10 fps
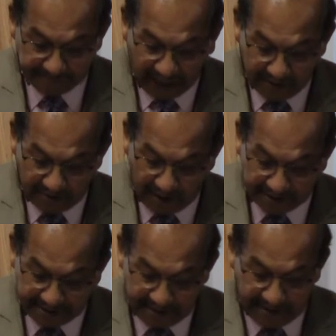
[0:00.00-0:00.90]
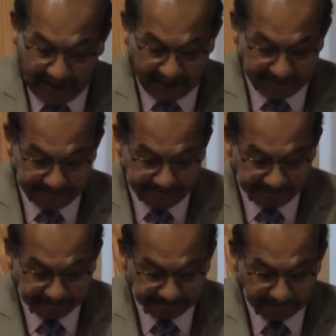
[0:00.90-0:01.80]
I do not see that.
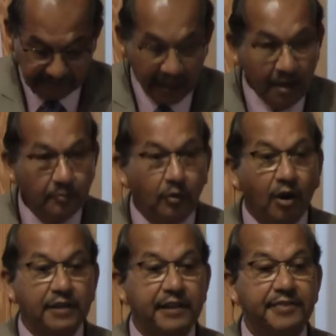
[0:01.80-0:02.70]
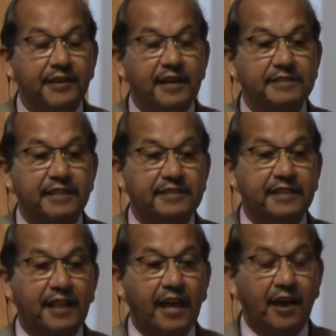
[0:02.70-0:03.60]
Maundy Thursday is a
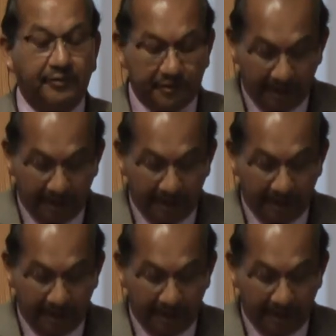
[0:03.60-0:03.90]
day of